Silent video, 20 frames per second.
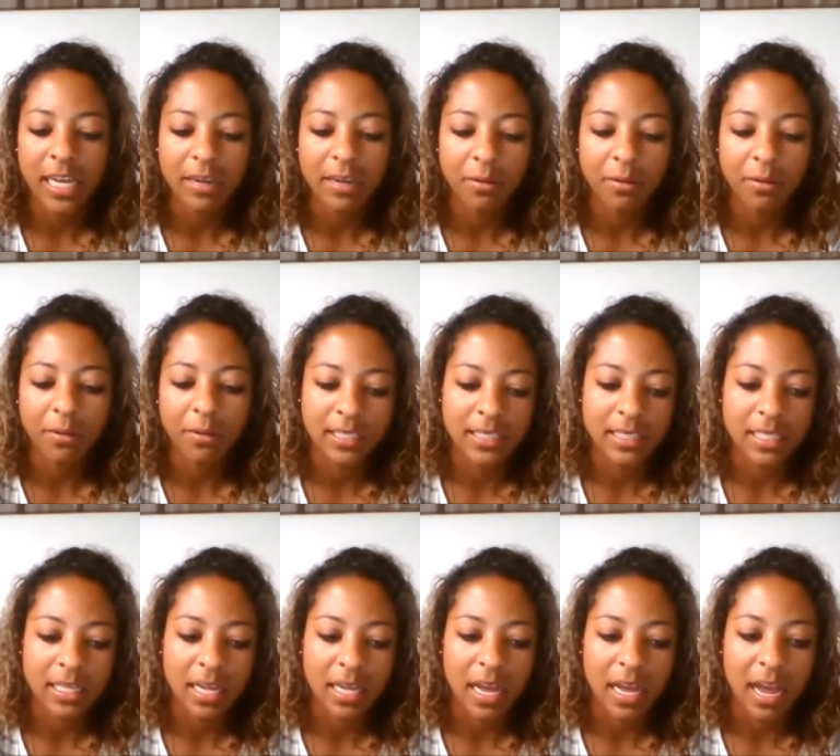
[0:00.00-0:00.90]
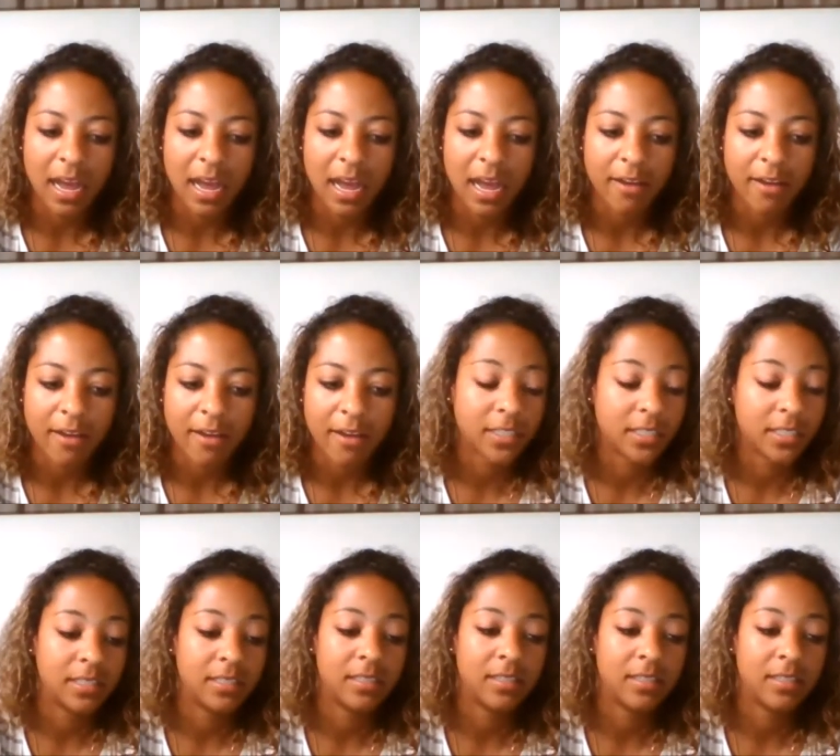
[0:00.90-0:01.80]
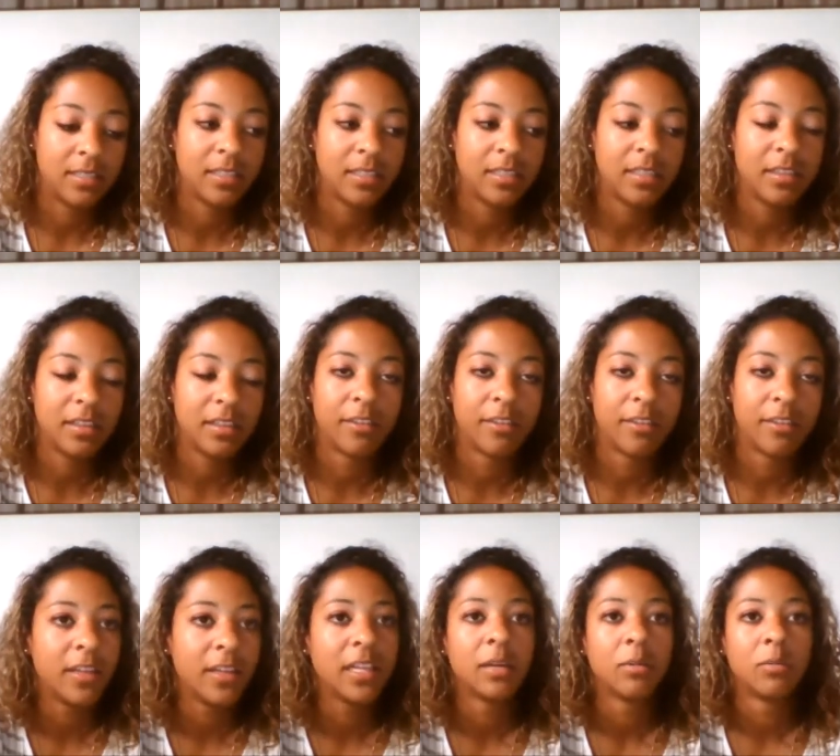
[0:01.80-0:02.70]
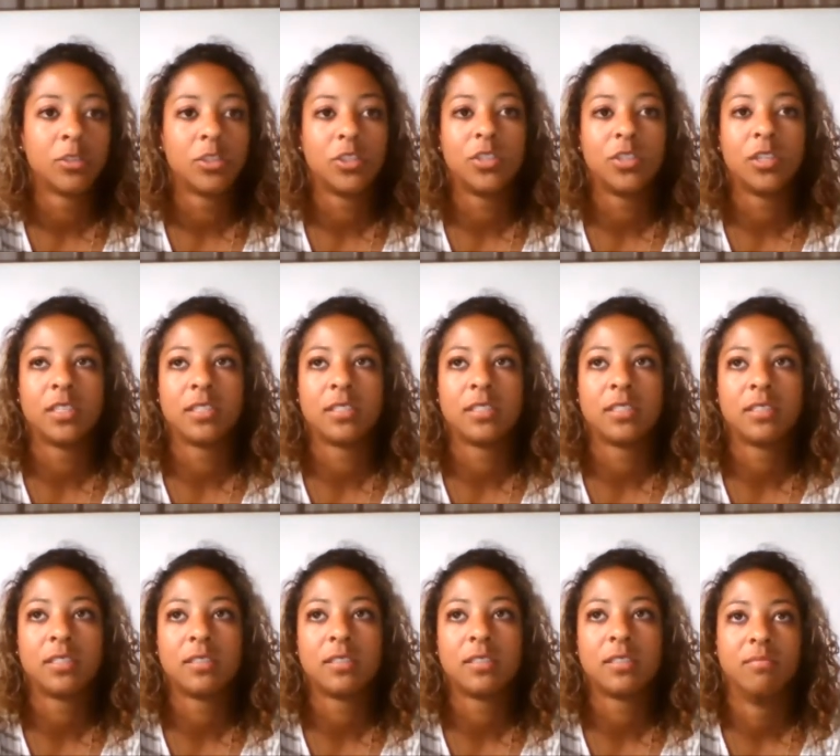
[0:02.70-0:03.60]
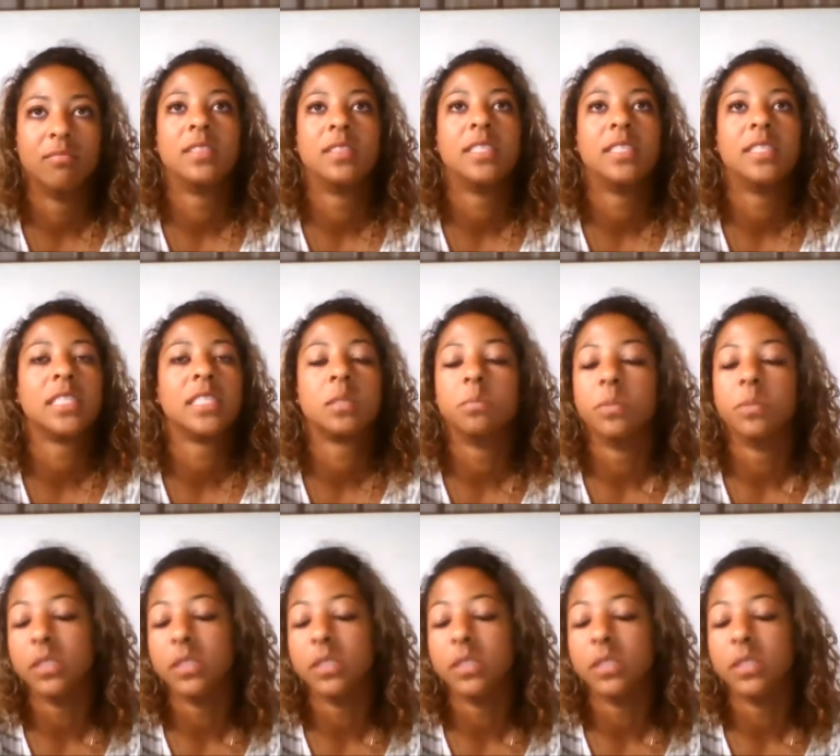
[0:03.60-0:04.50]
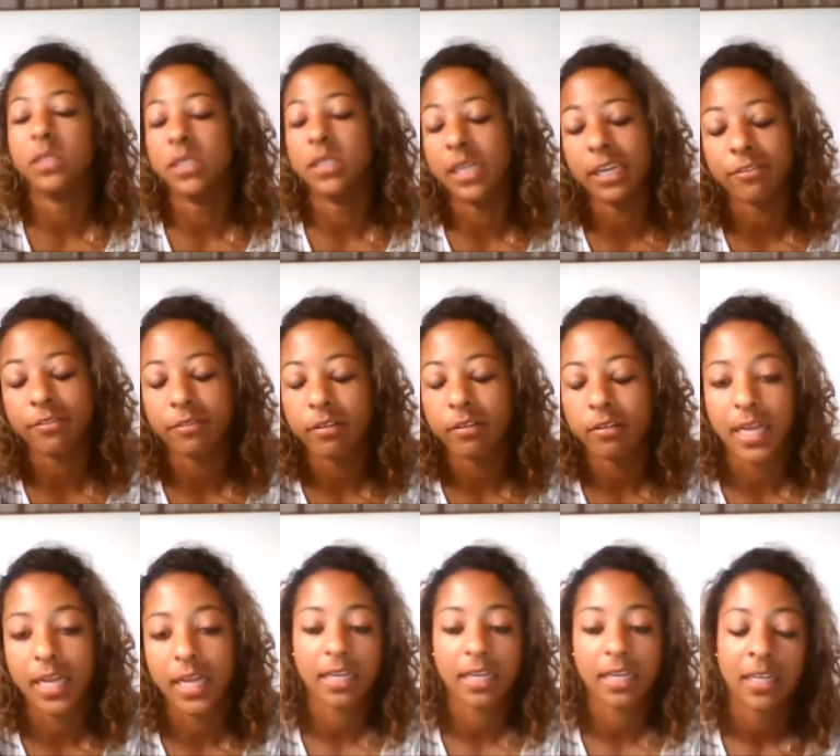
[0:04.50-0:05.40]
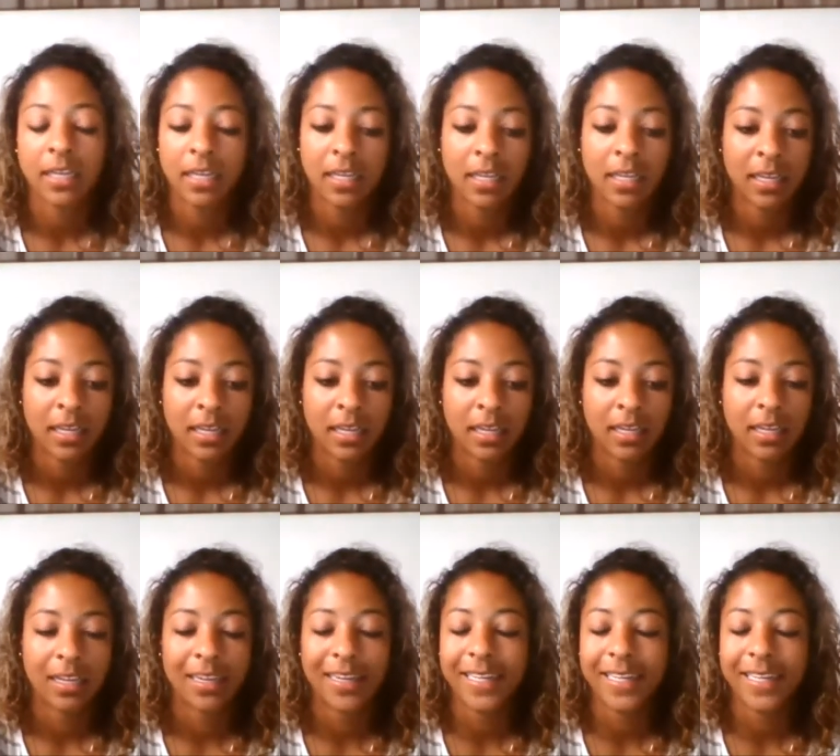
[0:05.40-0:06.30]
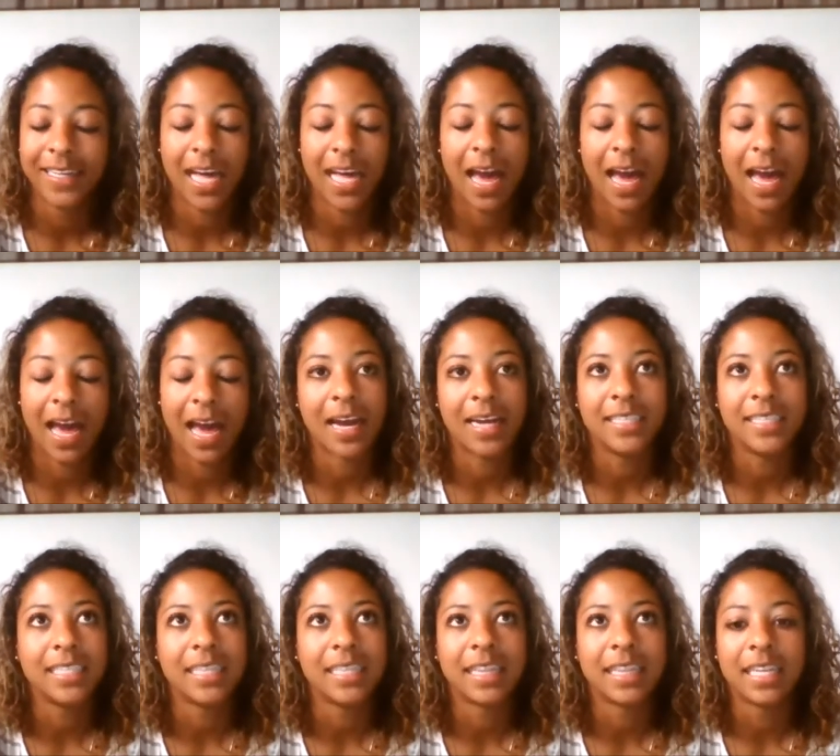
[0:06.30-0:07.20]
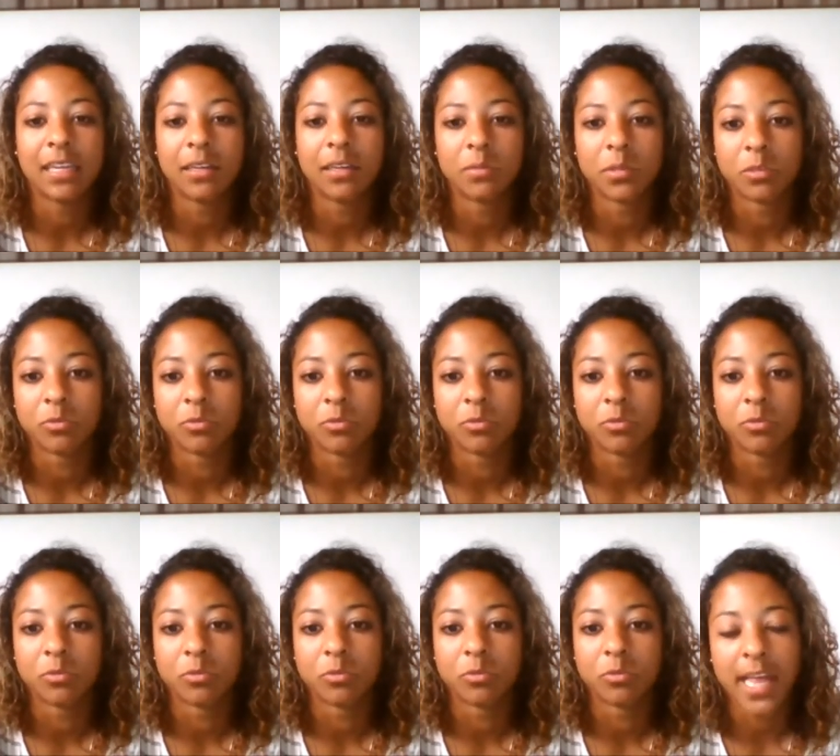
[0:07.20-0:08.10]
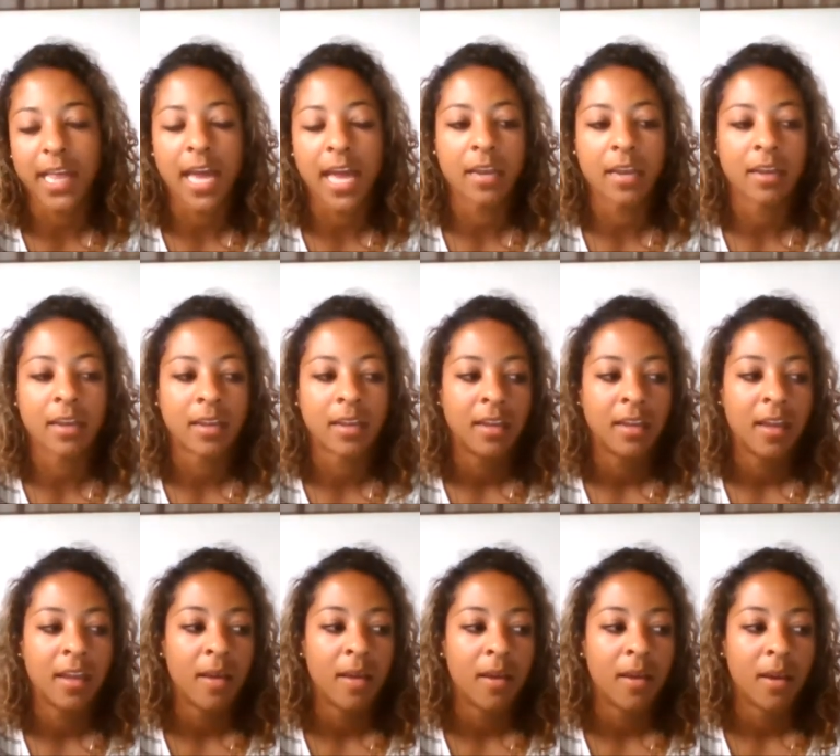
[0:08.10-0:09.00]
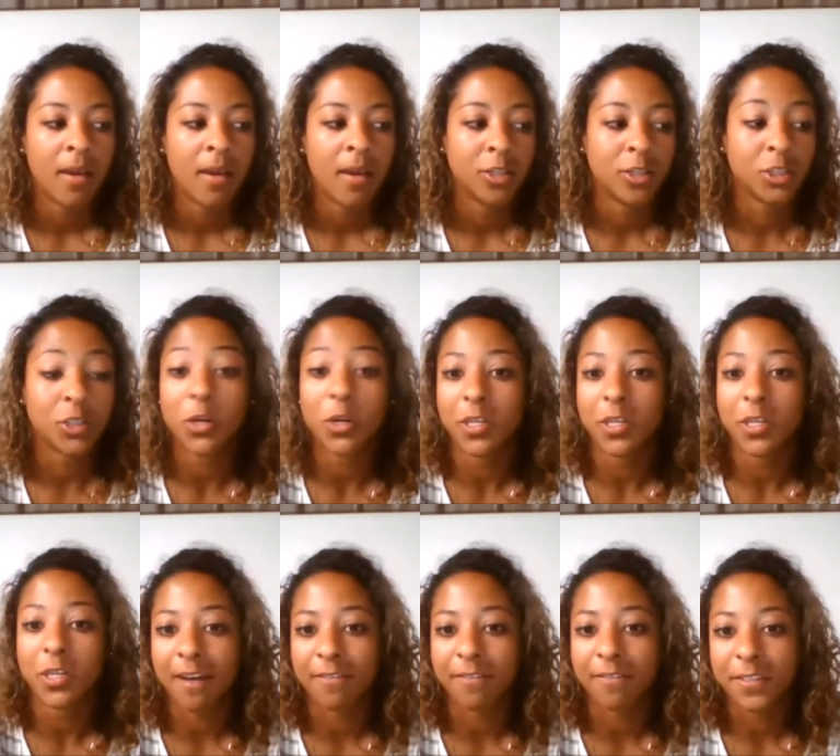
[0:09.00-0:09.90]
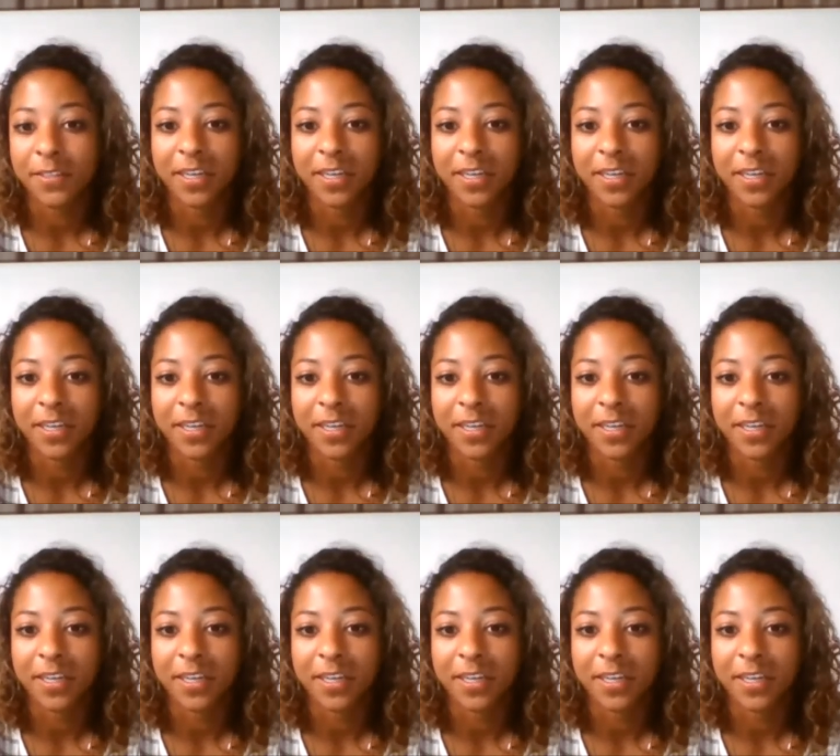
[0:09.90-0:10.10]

it was at first the feeling was just disbelief. Like it, I I didn't think it was real, but then shortly after,